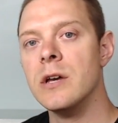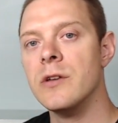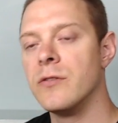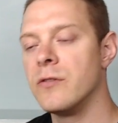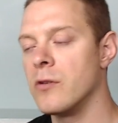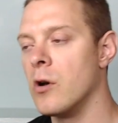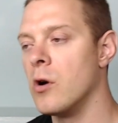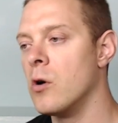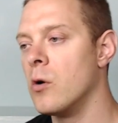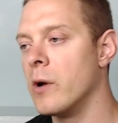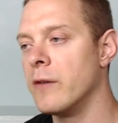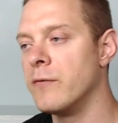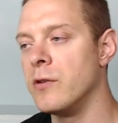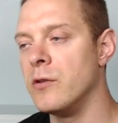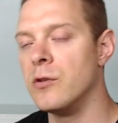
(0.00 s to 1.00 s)
So
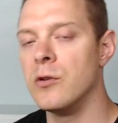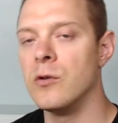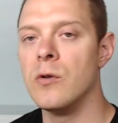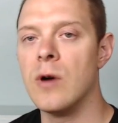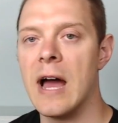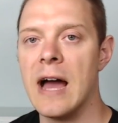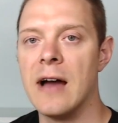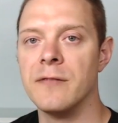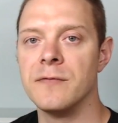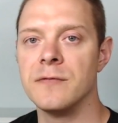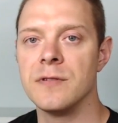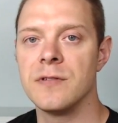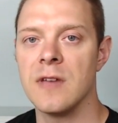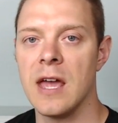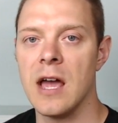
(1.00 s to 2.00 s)
if you do have,
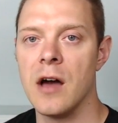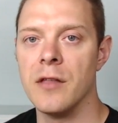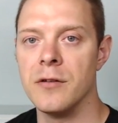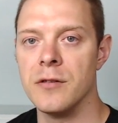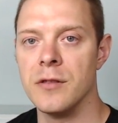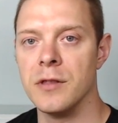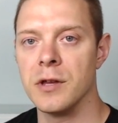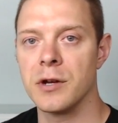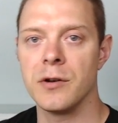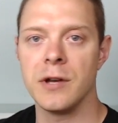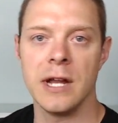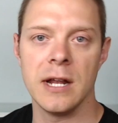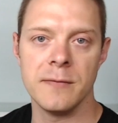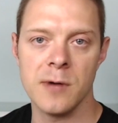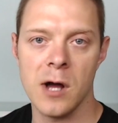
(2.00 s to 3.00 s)
say, other than the
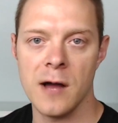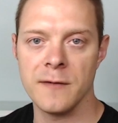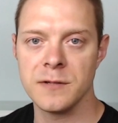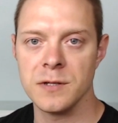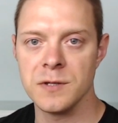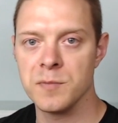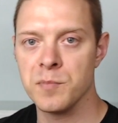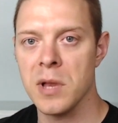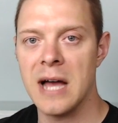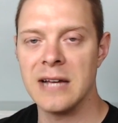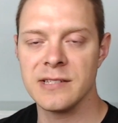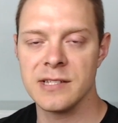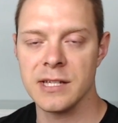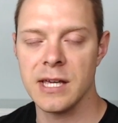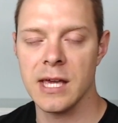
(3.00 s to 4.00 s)
Creative Options
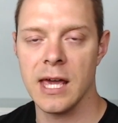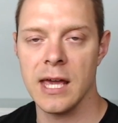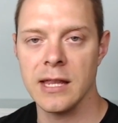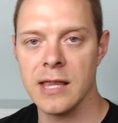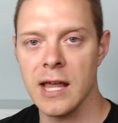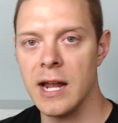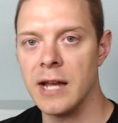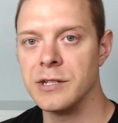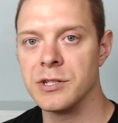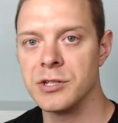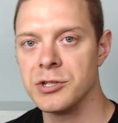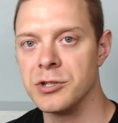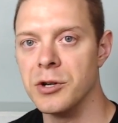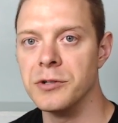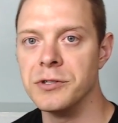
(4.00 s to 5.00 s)
plastic kit that I just
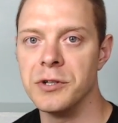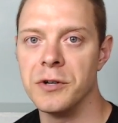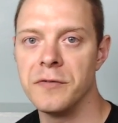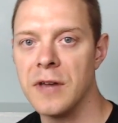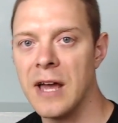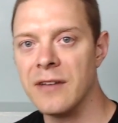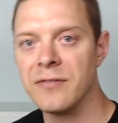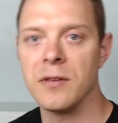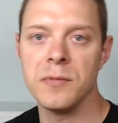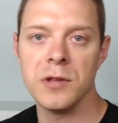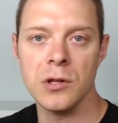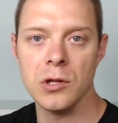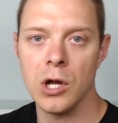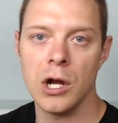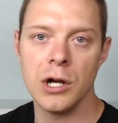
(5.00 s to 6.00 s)
showed you, if you have
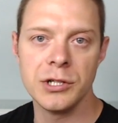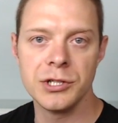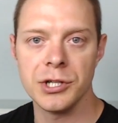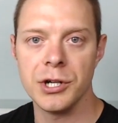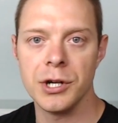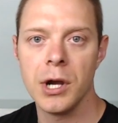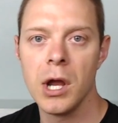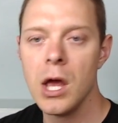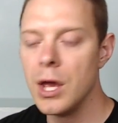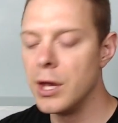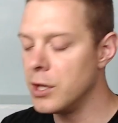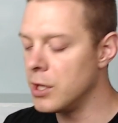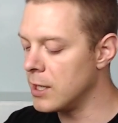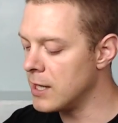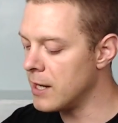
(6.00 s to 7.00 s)
something larger,
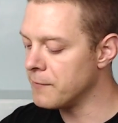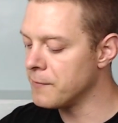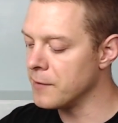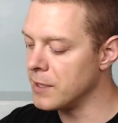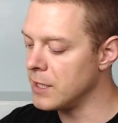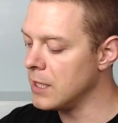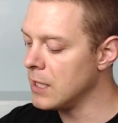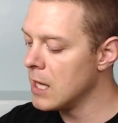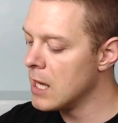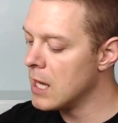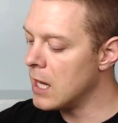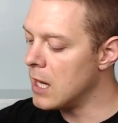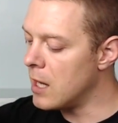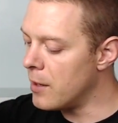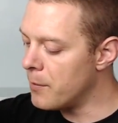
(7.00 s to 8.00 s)
you can definitely
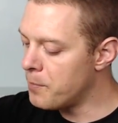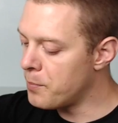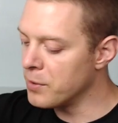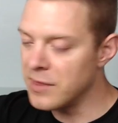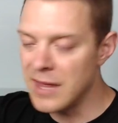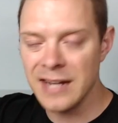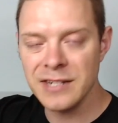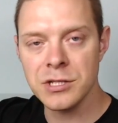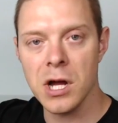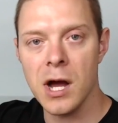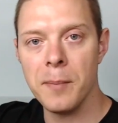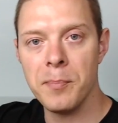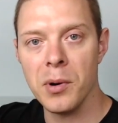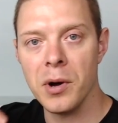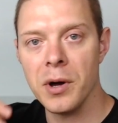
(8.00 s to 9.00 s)
uh, put that
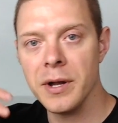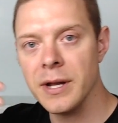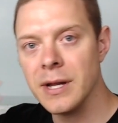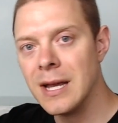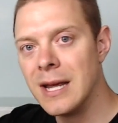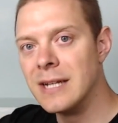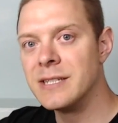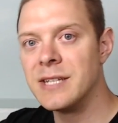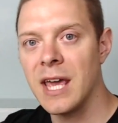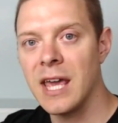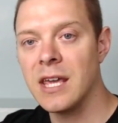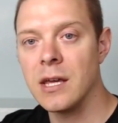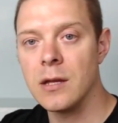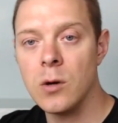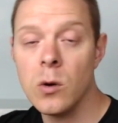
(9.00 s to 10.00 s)
top on it,
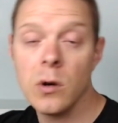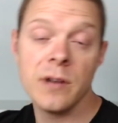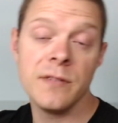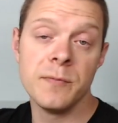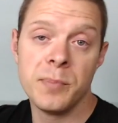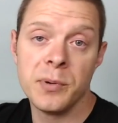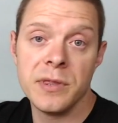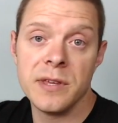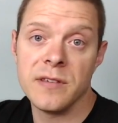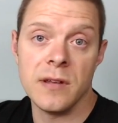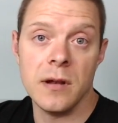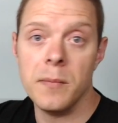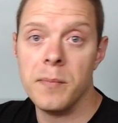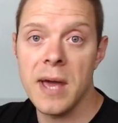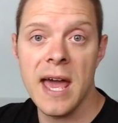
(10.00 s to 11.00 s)
take it, or even put this in
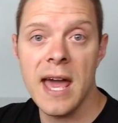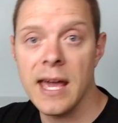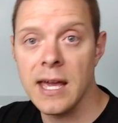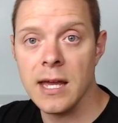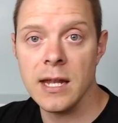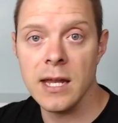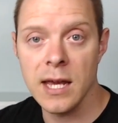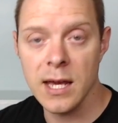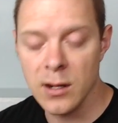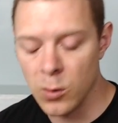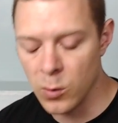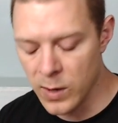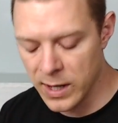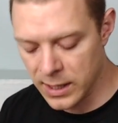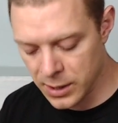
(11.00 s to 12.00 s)
a bag, and, and
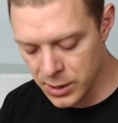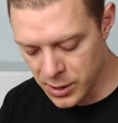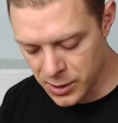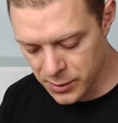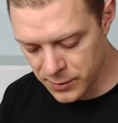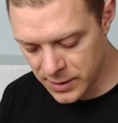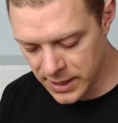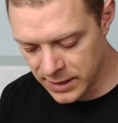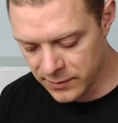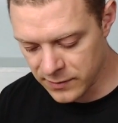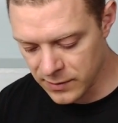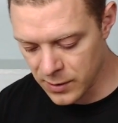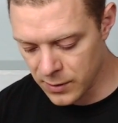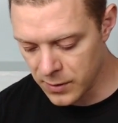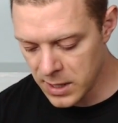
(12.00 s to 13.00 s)
away you go, right?
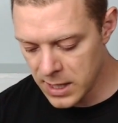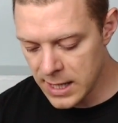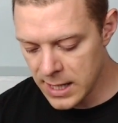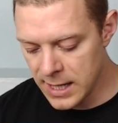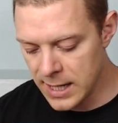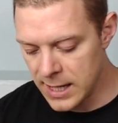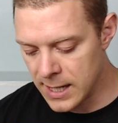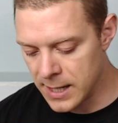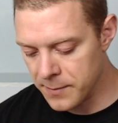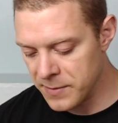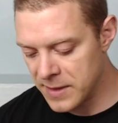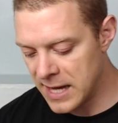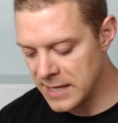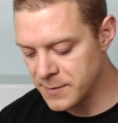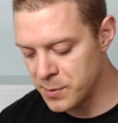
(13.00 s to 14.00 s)
So um,
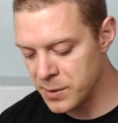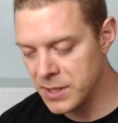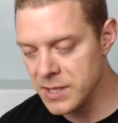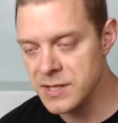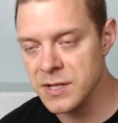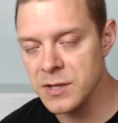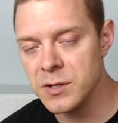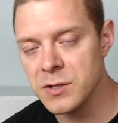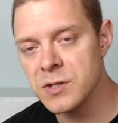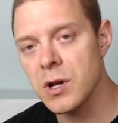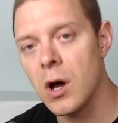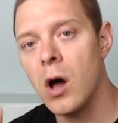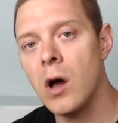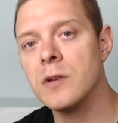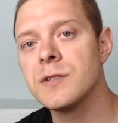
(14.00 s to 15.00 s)
that's pretty easy. There's
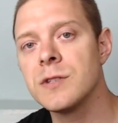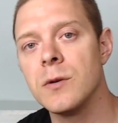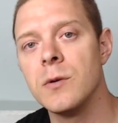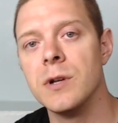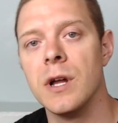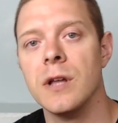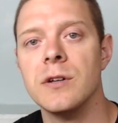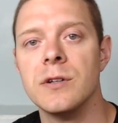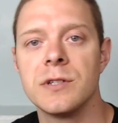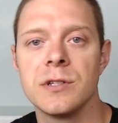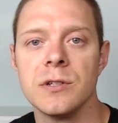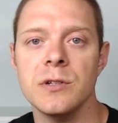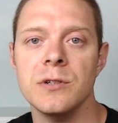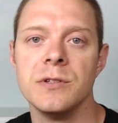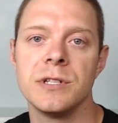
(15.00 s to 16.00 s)
also another
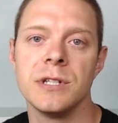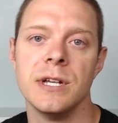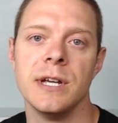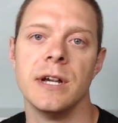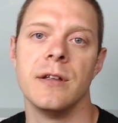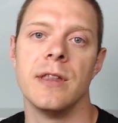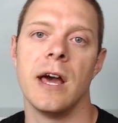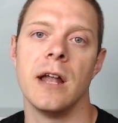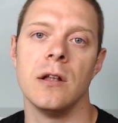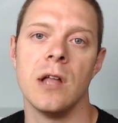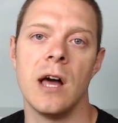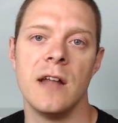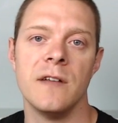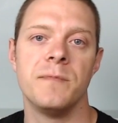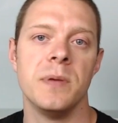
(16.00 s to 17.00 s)
solution here that a
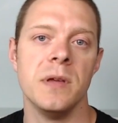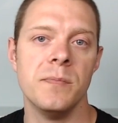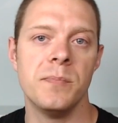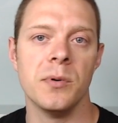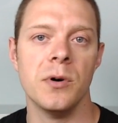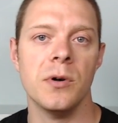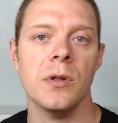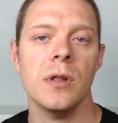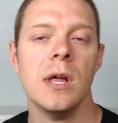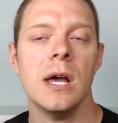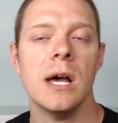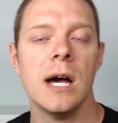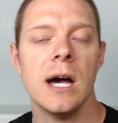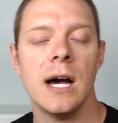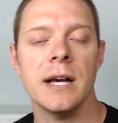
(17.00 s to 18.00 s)
lot of people
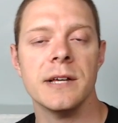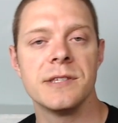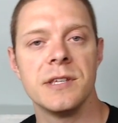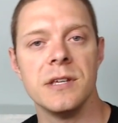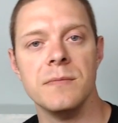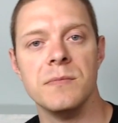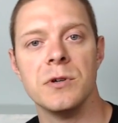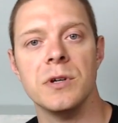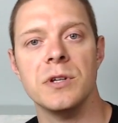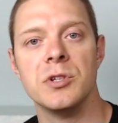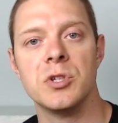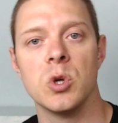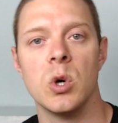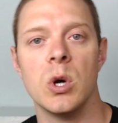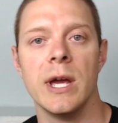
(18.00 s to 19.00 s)
uh, seem to
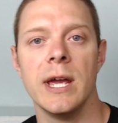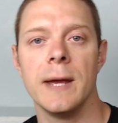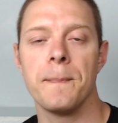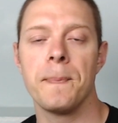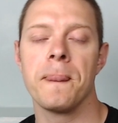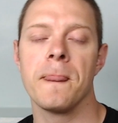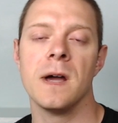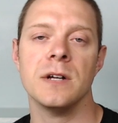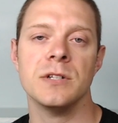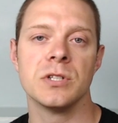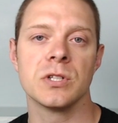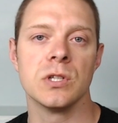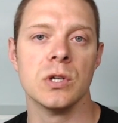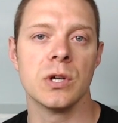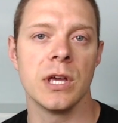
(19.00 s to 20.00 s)
enjoy uh,
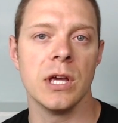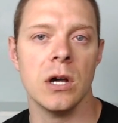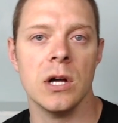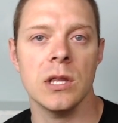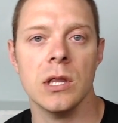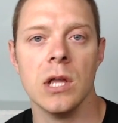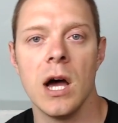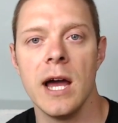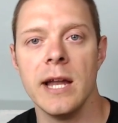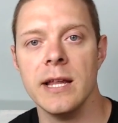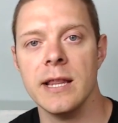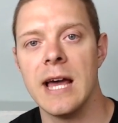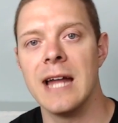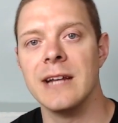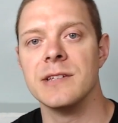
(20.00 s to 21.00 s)
just looking online,
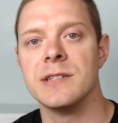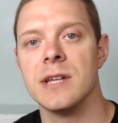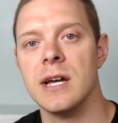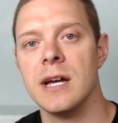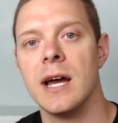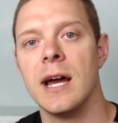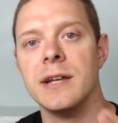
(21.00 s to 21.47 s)
and that is a, a